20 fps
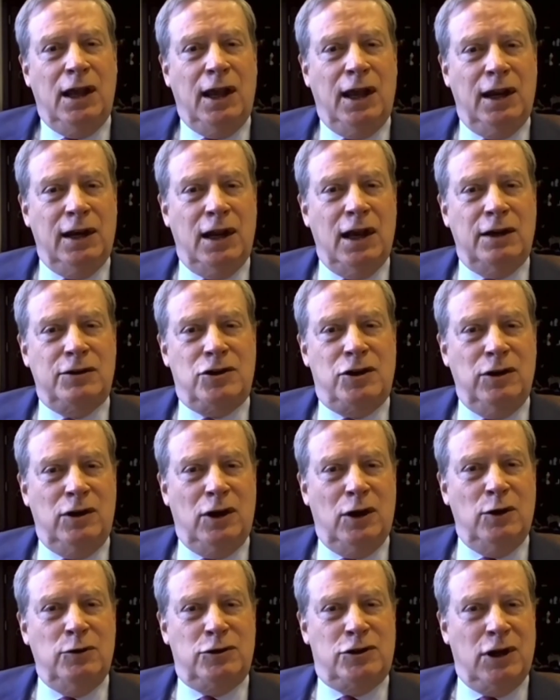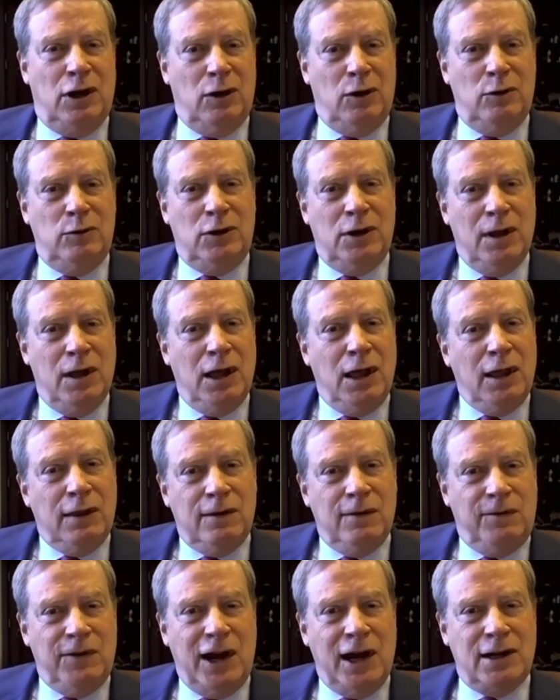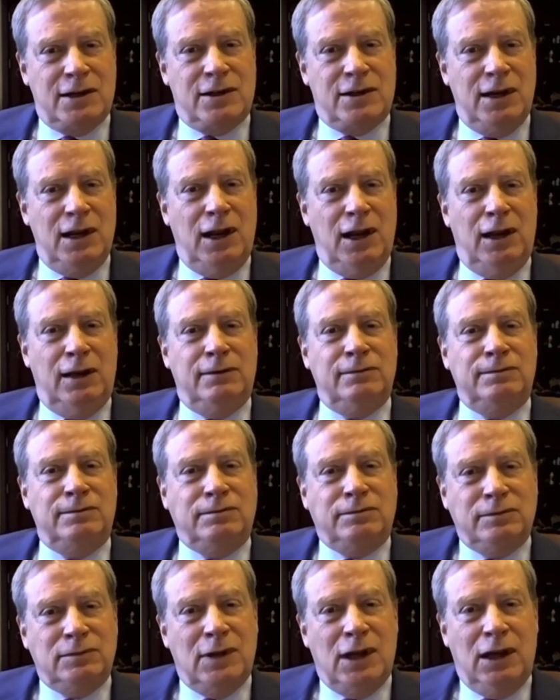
And as you know, Joe, the vaccine